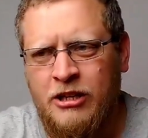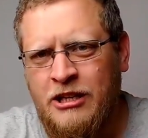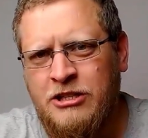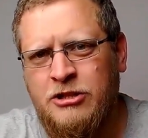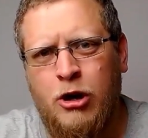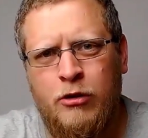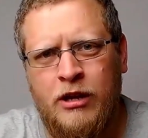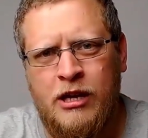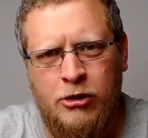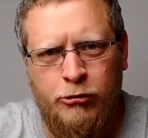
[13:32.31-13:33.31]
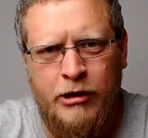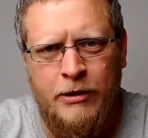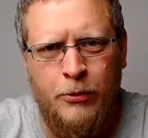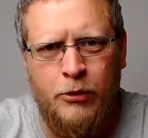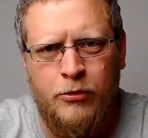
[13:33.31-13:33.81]
I need you to go and get your
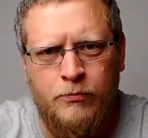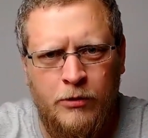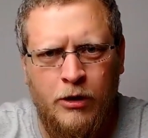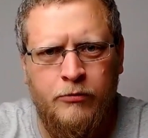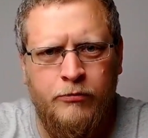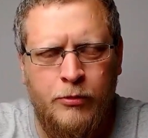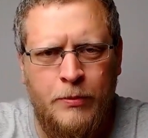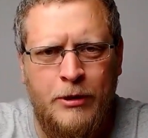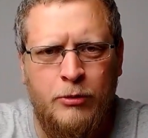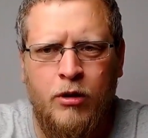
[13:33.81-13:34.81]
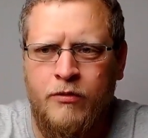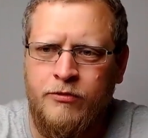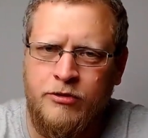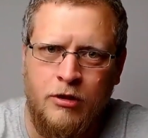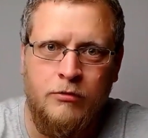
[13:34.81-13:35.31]
green book, from your midwife.
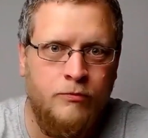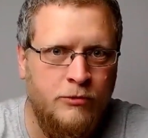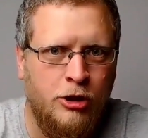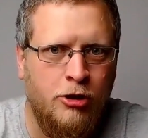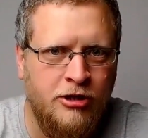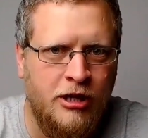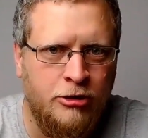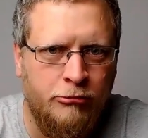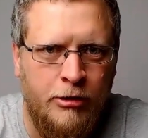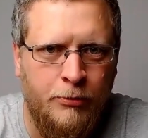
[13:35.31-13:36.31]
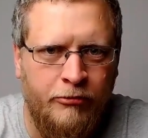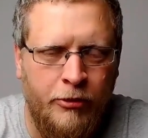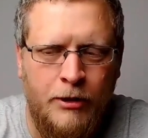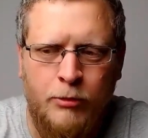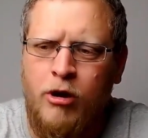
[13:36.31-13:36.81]
So she goes and gets the green book
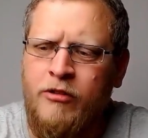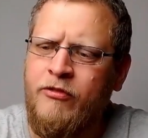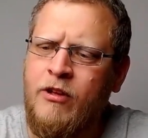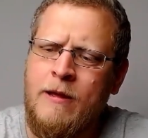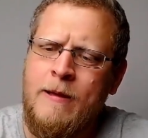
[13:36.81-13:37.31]
from the midwife.